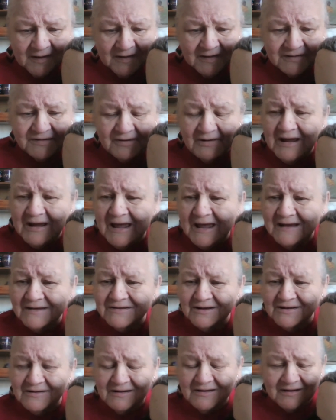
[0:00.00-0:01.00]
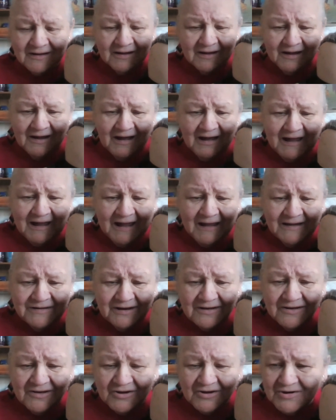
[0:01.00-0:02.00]
So I had
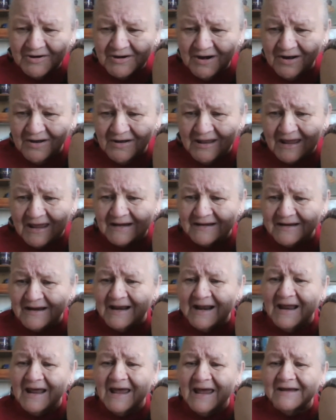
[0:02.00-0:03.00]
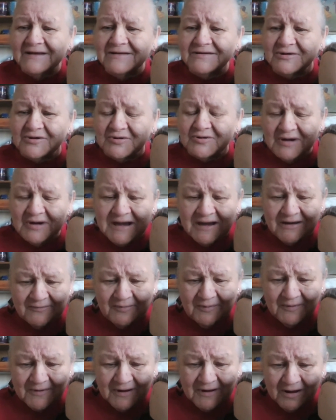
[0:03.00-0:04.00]
to learn all that, and I had to grieve
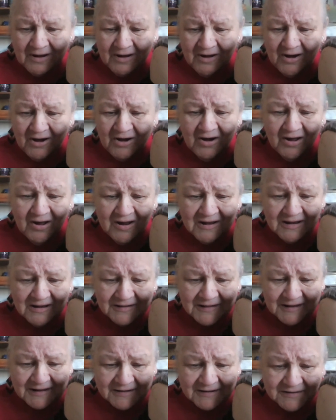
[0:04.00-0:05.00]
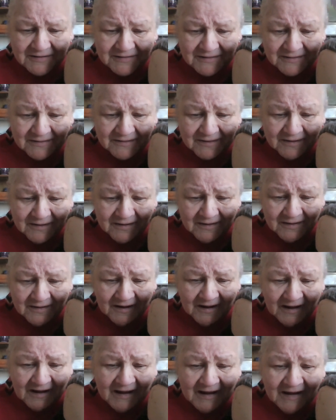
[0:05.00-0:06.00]
all of this.
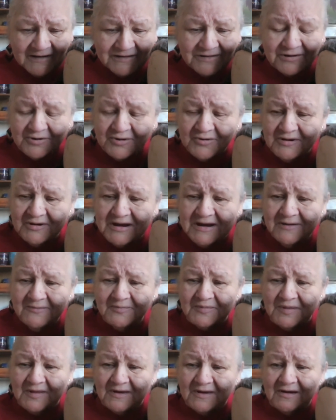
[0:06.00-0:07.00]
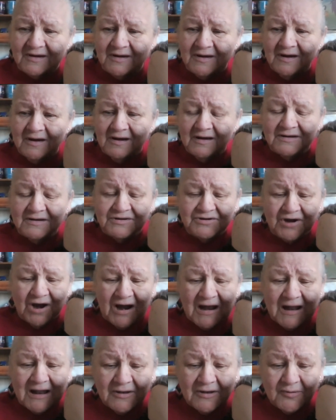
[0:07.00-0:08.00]
I had to grieve the
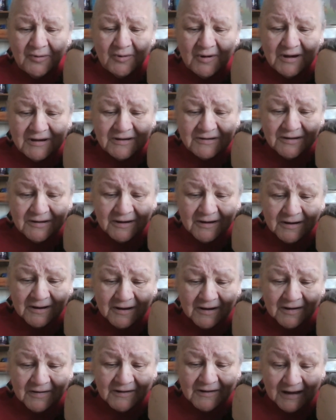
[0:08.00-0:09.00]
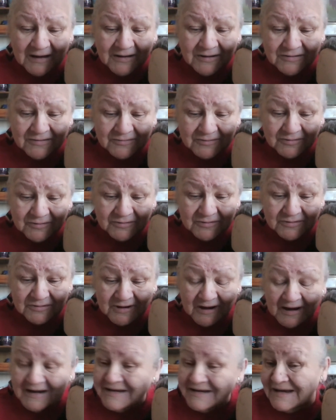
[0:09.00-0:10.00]
childhood that
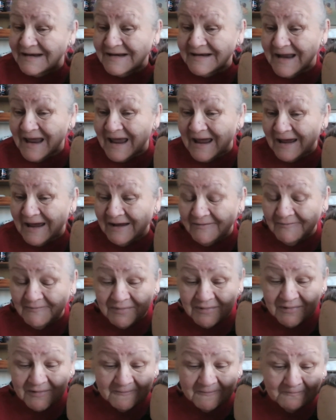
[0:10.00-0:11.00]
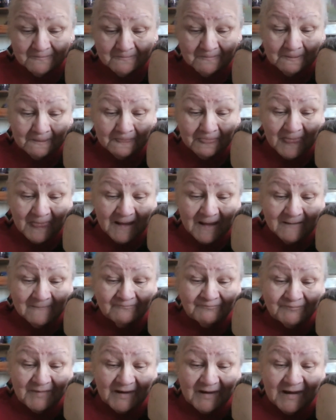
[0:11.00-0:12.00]
I didn't have.
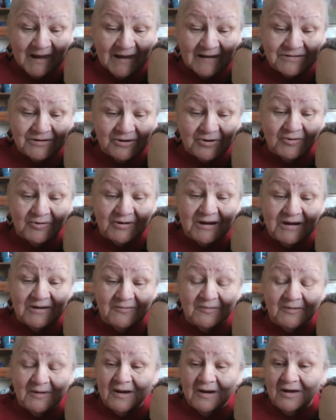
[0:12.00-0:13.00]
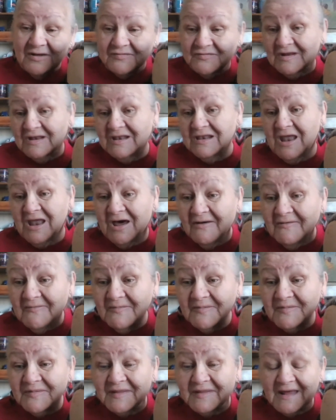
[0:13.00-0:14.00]
I had to grieve the
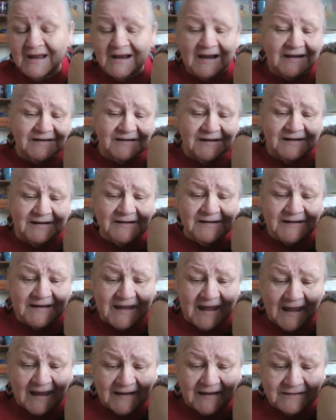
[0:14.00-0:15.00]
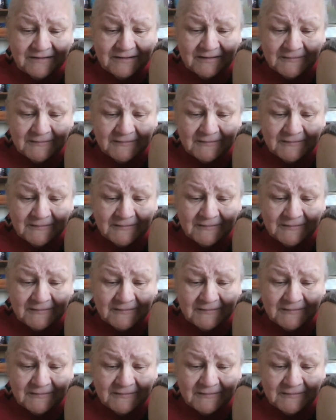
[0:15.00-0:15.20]
love that I didn't get.